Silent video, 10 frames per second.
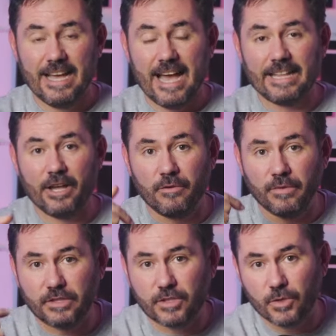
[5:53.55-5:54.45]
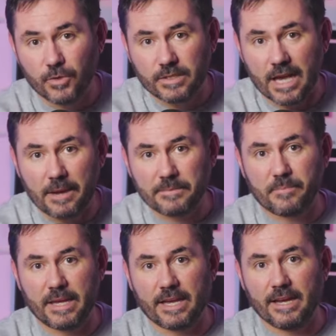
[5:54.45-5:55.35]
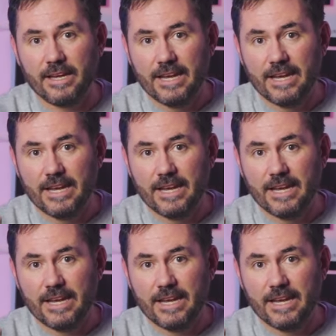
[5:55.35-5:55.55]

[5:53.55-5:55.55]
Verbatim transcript: and over two times bigger